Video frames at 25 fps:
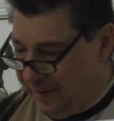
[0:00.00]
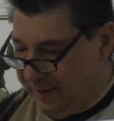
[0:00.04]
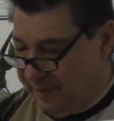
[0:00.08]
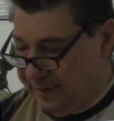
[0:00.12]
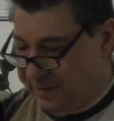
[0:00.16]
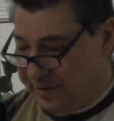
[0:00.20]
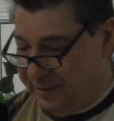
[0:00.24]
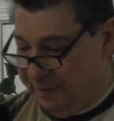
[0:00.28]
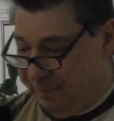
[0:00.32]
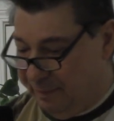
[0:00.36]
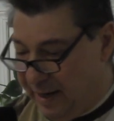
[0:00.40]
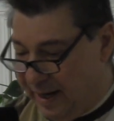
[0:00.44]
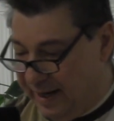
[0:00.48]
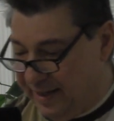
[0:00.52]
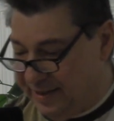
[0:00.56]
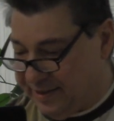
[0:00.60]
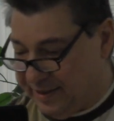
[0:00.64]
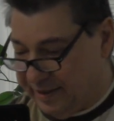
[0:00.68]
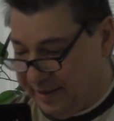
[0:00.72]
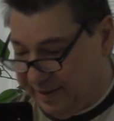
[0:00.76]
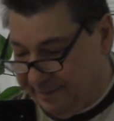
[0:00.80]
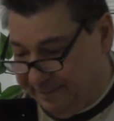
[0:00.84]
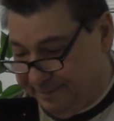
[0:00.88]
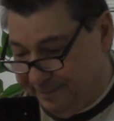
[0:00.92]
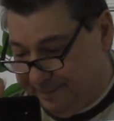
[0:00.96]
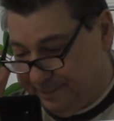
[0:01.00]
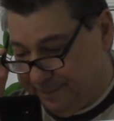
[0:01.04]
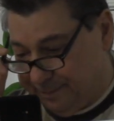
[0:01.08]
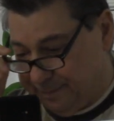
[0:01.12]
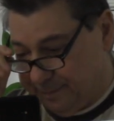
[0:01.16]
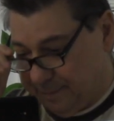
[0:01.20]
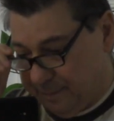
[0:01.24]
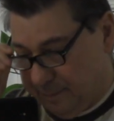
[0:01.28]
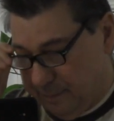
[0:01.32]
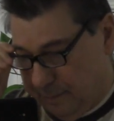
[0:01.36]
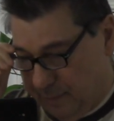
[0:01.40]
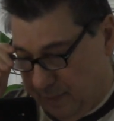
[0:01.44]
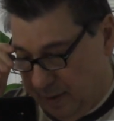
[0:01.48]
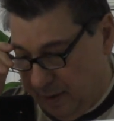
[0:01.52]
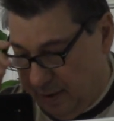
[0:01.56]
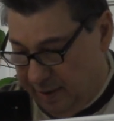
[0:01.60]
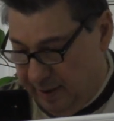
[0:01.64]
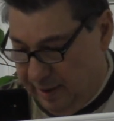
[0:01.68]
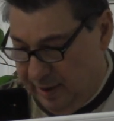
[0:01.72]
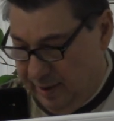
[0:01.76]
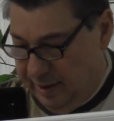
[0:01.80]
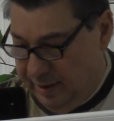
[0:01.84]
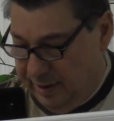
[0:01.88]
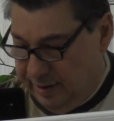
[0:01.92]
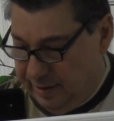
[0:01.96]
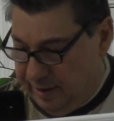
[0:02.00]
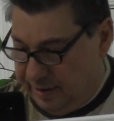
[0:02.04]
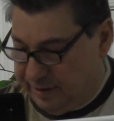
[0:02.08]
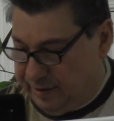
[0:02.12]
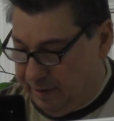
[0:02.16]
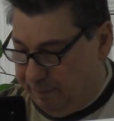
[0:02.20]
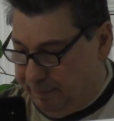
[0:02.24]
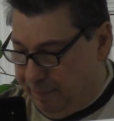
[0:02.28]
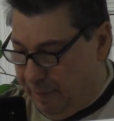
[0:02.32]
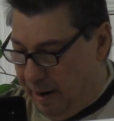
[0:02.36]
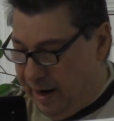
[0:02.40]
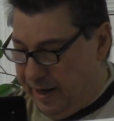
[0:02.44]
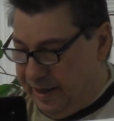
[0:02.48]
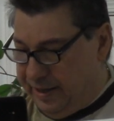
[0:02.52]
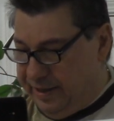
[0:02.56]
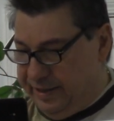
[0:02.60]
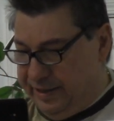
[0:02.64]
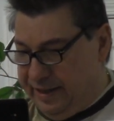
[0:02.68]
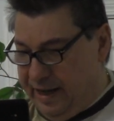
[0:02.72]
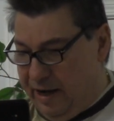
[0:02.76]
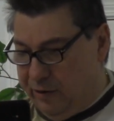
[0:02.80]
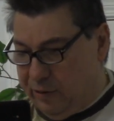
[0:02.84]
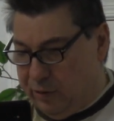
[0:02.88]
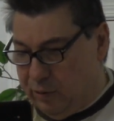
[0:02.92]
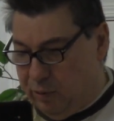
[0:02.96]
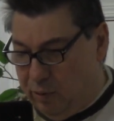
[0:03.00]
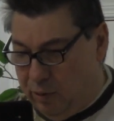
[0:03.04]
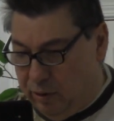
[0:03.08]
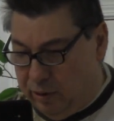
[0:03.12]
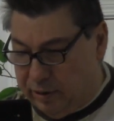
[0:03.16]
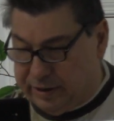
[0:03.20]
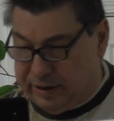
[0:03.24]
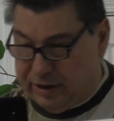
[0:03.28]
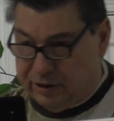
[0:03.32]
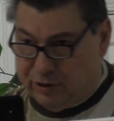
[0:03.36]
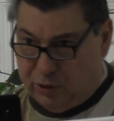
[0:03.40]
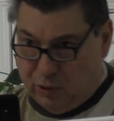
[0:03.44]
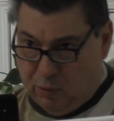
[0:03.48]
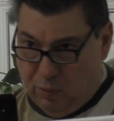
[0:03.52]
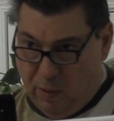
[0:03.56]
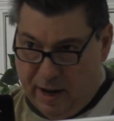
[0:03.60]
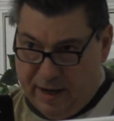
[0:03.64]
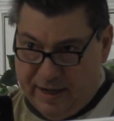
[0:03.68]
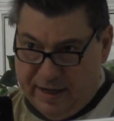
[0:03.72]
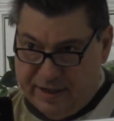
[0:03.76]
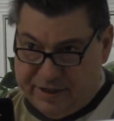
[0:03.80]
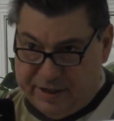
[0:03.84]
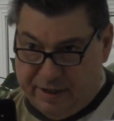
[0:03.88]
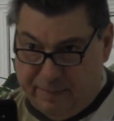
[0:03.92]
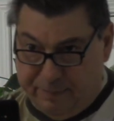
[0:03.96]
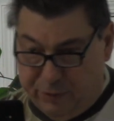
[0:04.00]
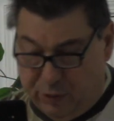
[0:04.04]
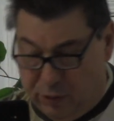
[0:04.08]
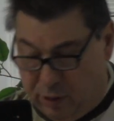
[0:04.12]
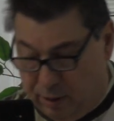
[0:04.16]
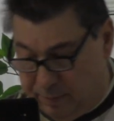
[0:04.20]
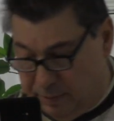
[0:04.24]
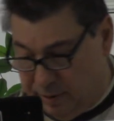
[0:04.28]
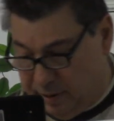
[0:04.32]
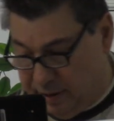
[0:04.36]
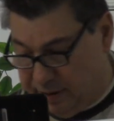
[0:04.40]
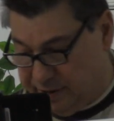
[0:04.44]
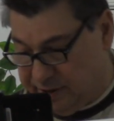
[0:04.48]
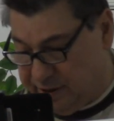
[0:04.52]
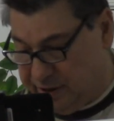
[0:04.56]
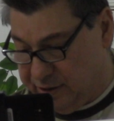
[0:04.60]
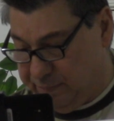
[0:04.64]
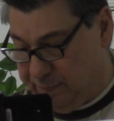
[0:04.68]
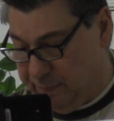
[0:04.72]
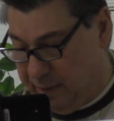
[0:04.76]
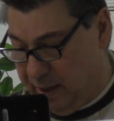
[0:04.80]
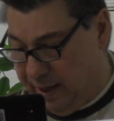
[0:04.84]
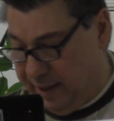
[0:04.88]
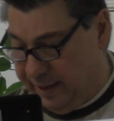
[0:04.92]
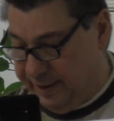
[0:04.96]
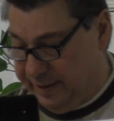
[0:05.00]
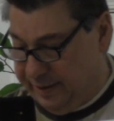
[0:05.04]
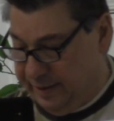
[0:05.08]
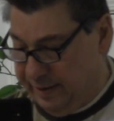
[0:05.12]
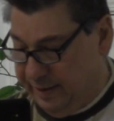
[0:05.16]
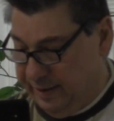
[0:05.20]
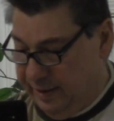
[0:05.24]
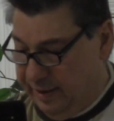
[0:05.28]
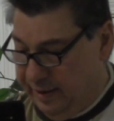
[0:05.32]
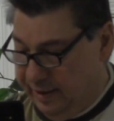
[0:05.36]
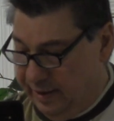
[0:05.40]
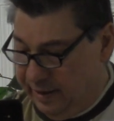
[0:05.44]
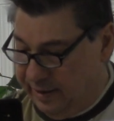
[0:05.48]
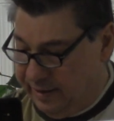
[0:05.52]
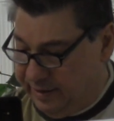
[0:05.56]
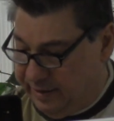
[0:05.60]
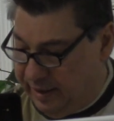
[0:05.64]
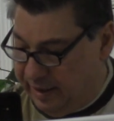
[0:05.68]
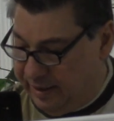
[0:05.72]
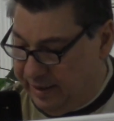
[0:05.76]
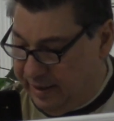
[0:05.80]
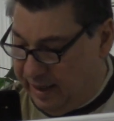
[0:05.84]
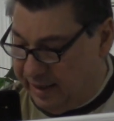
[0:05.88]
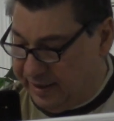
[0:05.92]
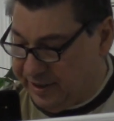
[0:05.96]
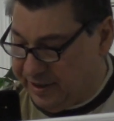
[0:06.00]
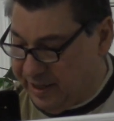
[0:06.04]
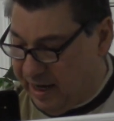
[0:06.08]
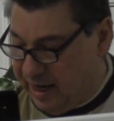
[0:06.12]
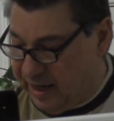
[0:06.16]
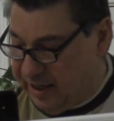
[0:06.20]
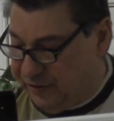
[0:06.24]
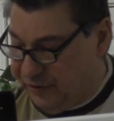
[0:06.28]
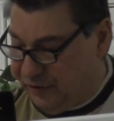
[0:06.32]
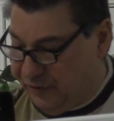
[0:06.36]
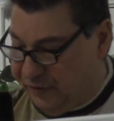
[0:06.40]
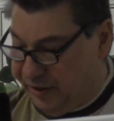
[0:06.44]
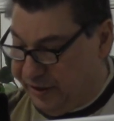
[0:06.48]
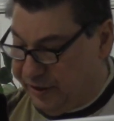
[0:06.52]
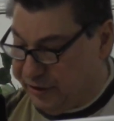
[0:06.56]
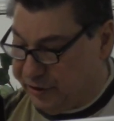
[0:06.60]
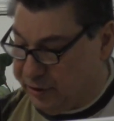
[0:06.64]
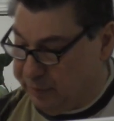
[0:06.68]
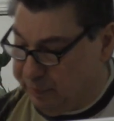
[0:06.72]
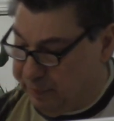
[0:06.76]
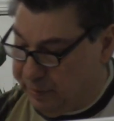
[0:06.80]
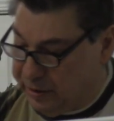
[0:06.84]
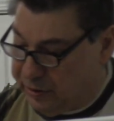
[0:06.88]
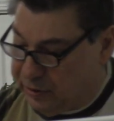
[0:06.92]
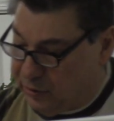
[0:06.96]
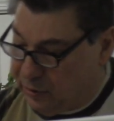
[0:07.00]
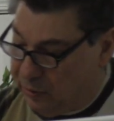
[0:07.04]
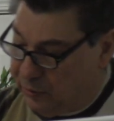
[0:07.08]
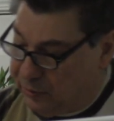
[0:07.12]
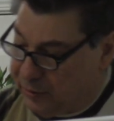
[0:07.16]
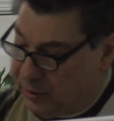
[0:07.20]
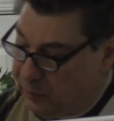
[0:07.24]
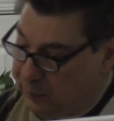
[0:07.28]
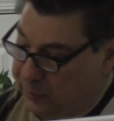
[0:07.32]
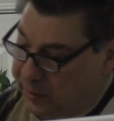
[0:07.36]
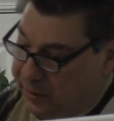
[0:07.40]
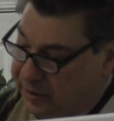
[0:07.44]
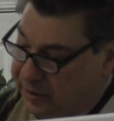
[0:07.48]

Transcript: It's amazing. That the body of the alcoholic is quite as abnormal as his mind. It did not satisfy us to be told that we